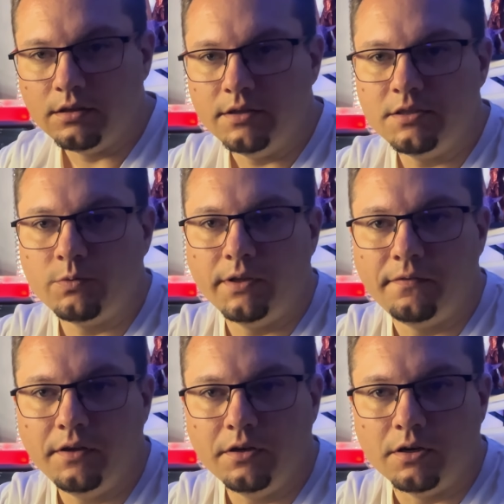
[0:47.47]
This is what the
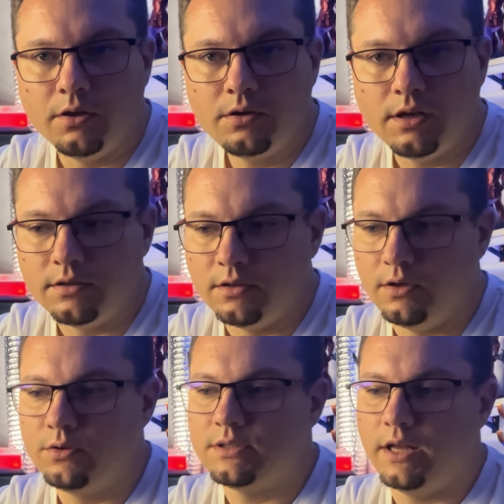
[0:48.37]
finger
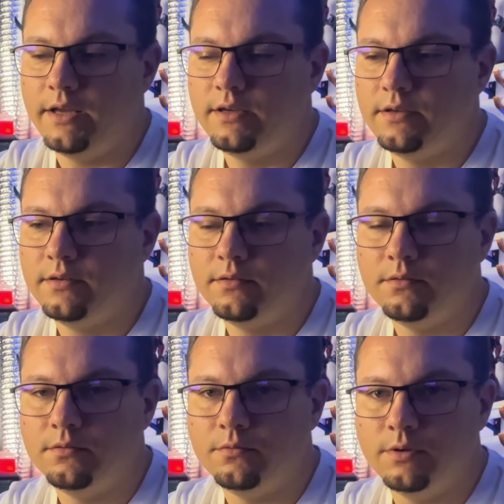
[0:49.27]
looks like
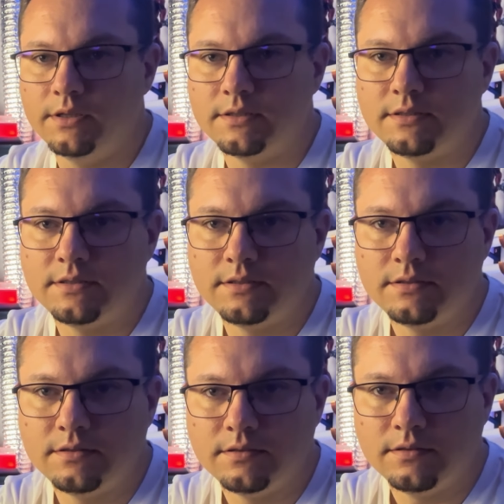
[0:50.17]

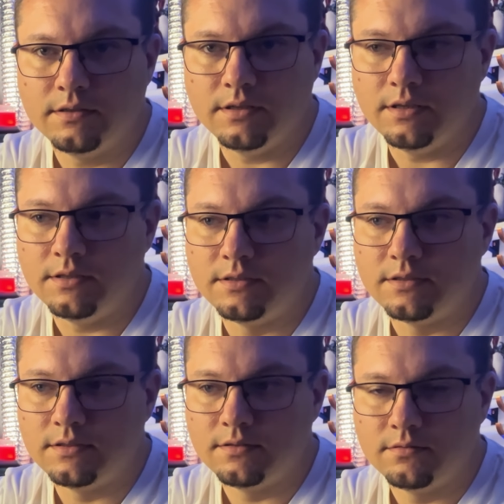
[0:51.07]
once
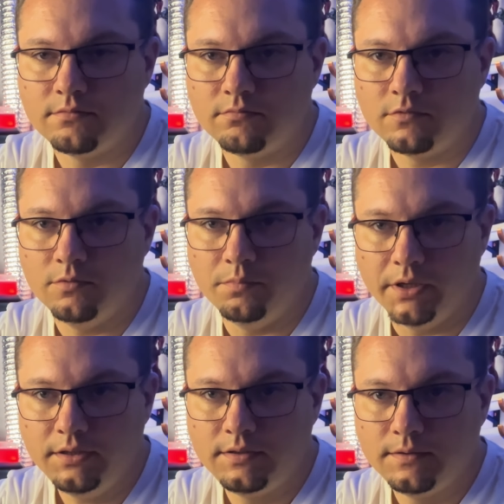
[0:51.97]
it's
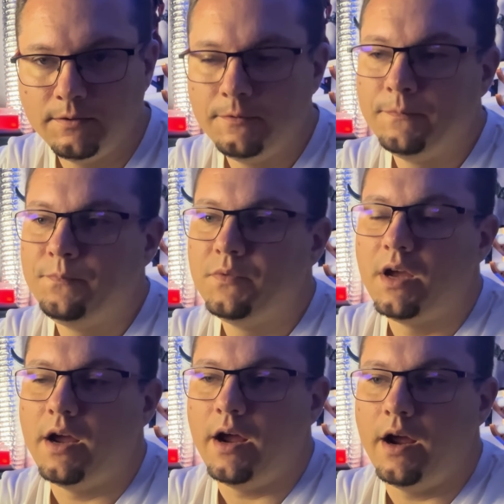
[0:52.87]
complete.
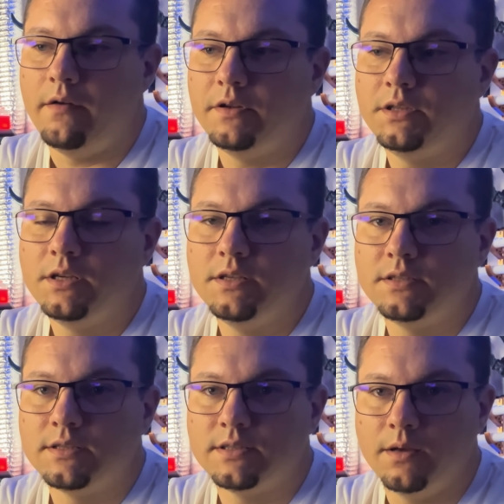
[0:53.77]
Everything is
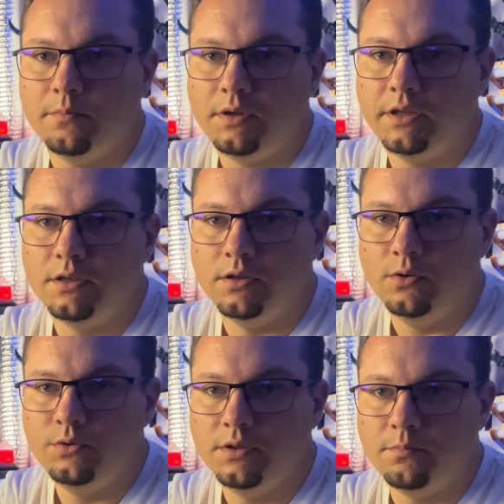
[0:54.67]
assembled and
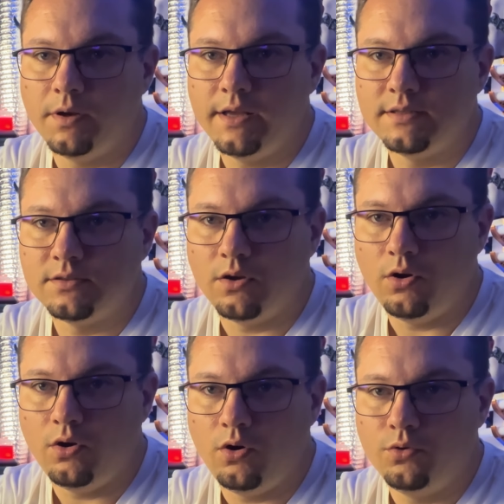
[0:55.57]
glued in place
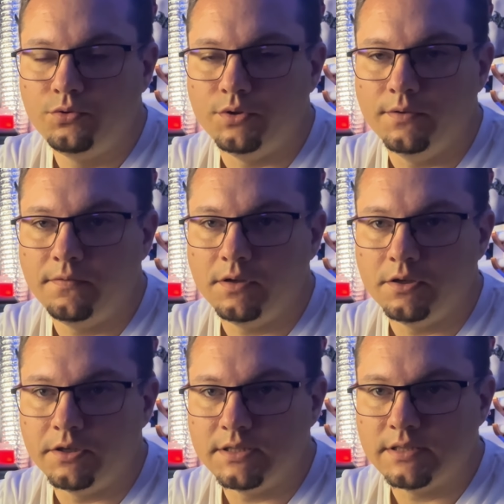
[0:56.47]
onto the
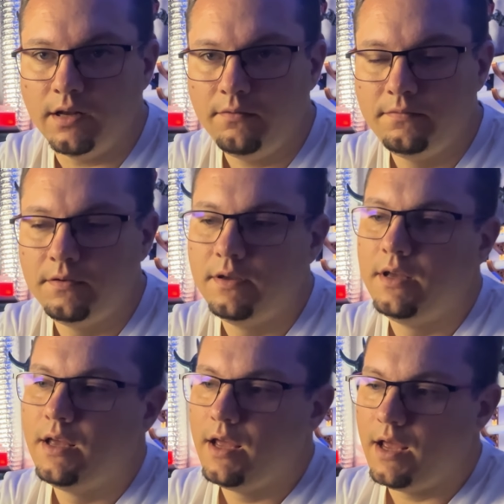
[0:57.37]
finger itself,
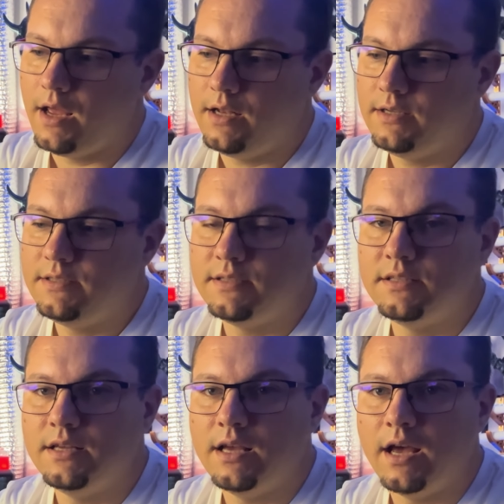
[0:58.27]
and this is the